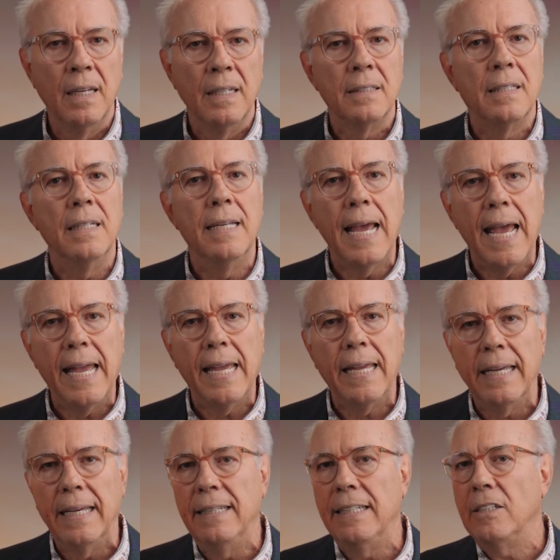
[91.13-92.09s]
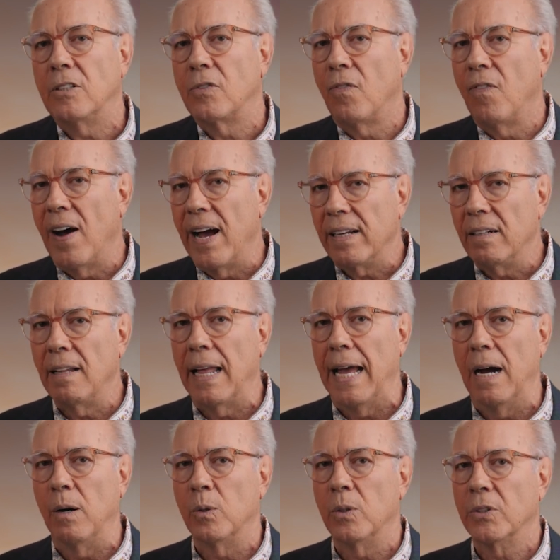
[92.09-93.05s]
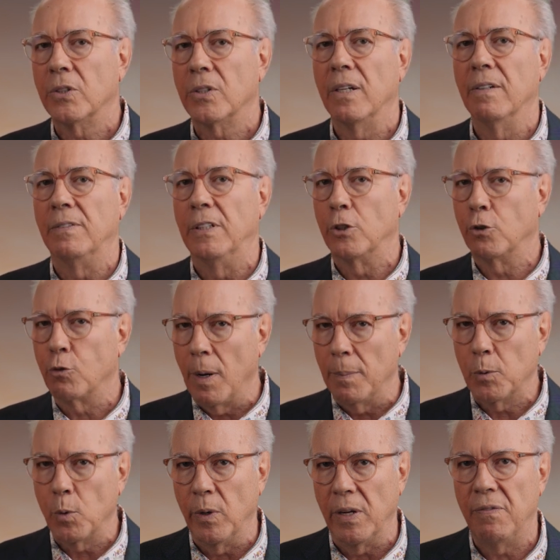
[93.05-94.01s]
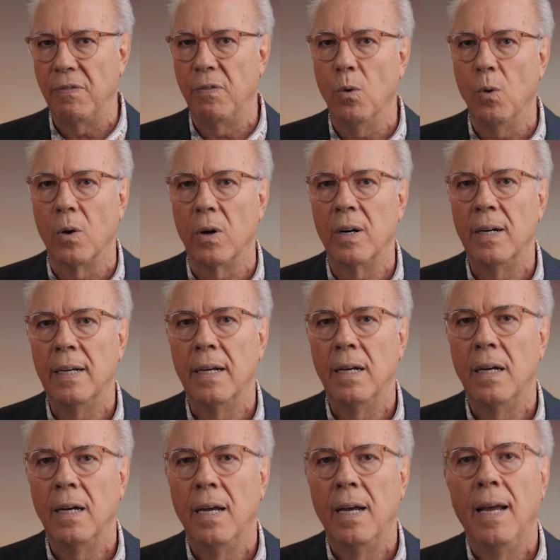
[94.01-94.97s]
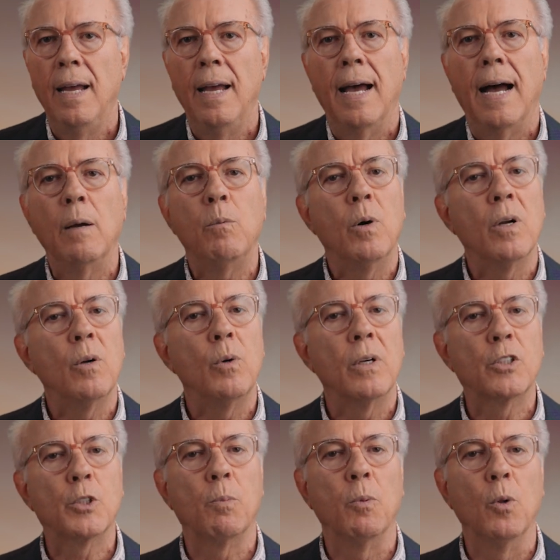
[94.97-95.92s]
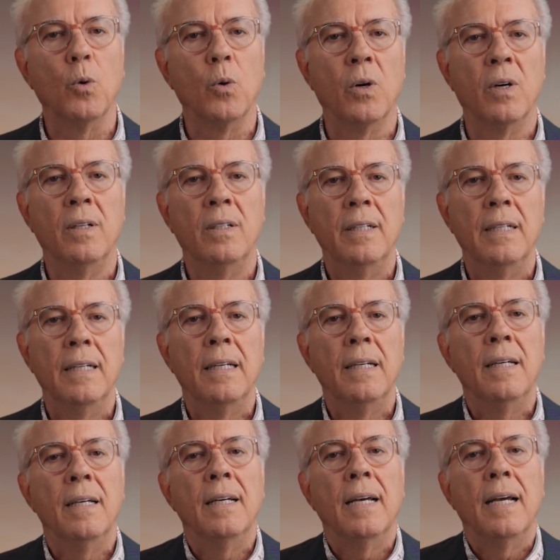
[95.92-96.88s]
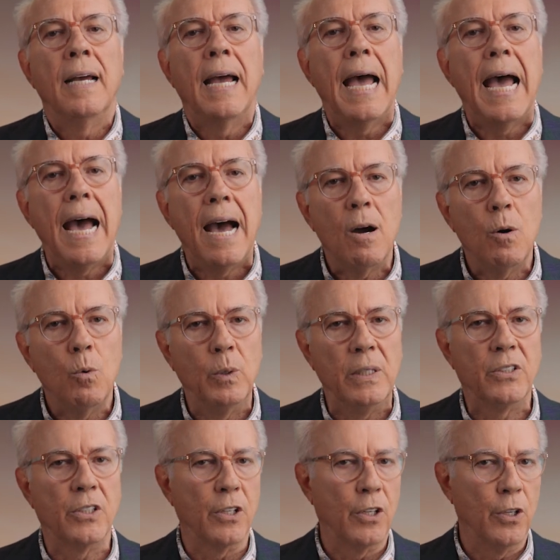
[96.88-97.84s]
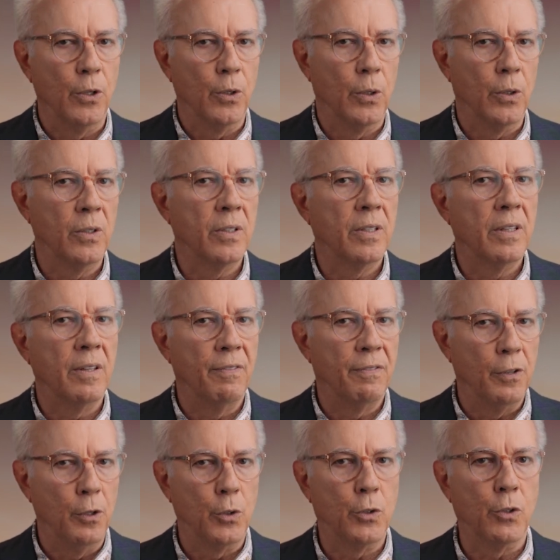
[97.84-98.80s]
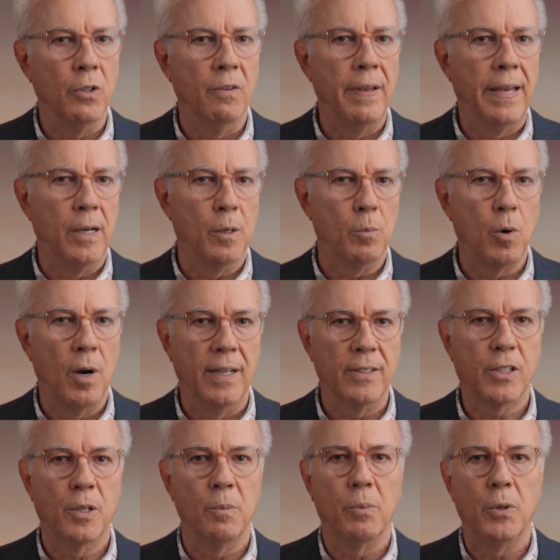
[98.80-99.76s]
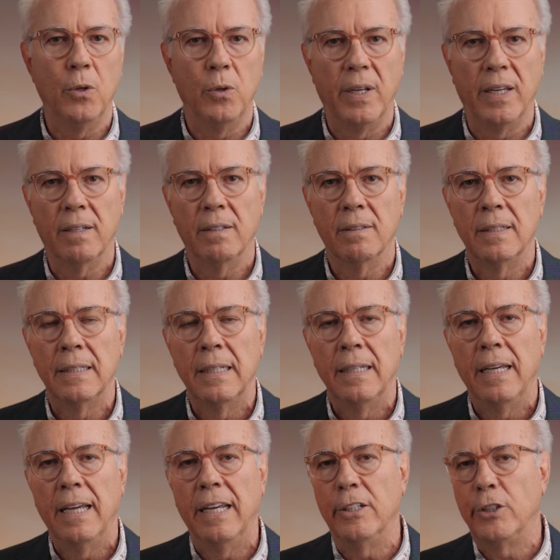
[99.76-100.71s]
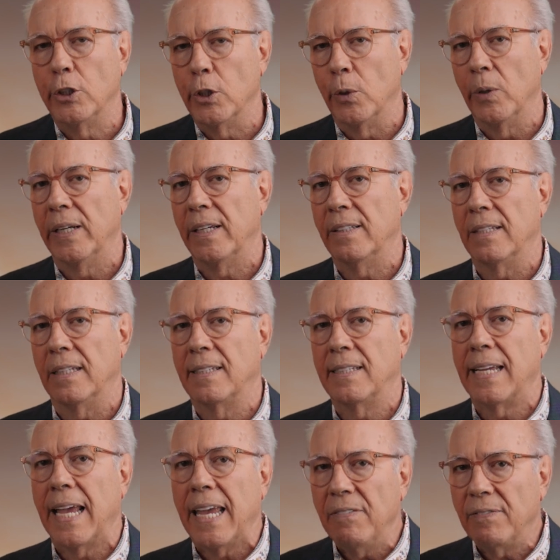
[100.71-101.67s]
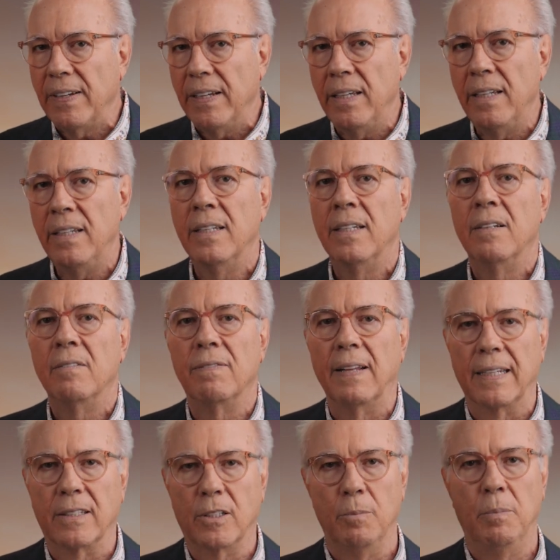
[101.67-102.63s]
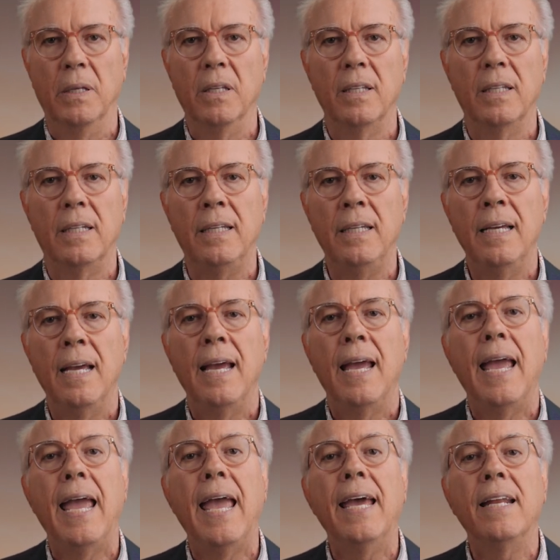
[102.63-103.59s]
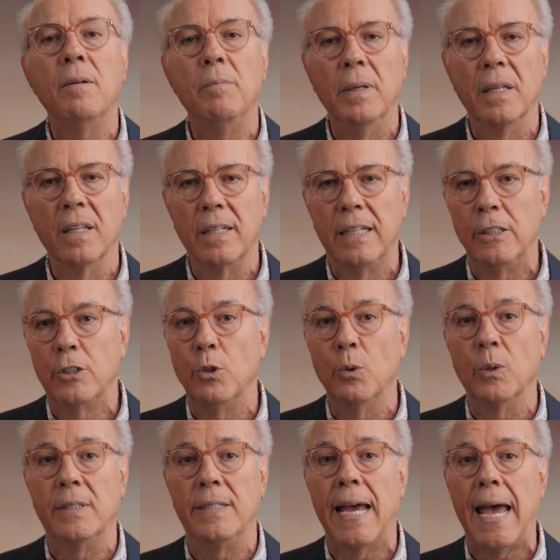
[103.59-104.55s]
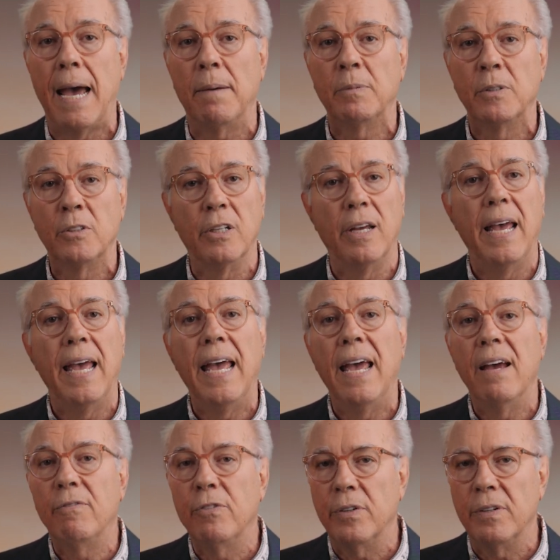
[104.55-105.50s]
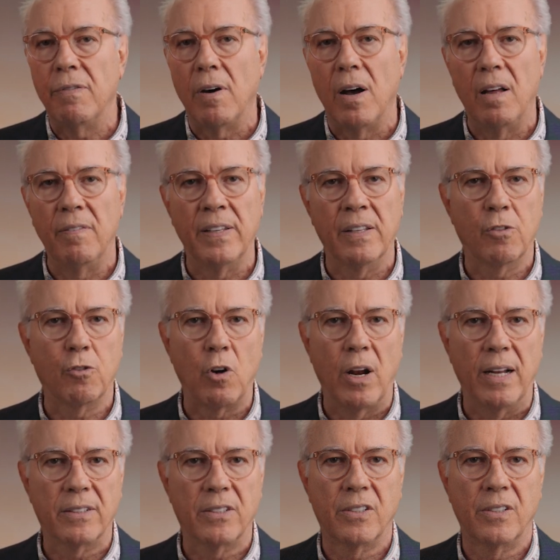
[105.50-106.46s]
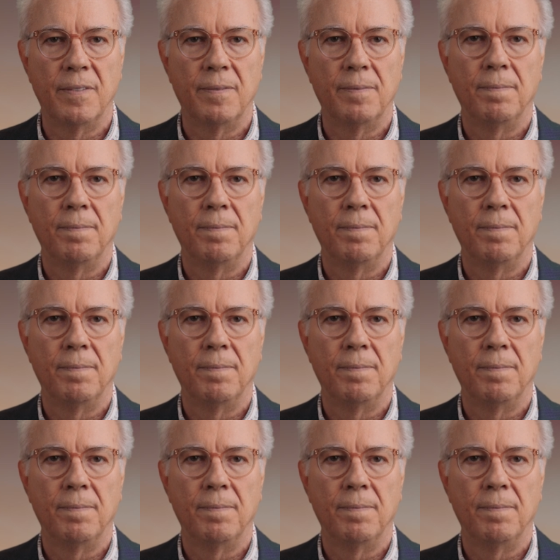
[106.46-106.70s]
Today, in these final hours of Disrupt 24, I want to explore how we secure the future of enterprise computing, ensuring its safety, flexibility, and ability to adapt to ever-evolving threats.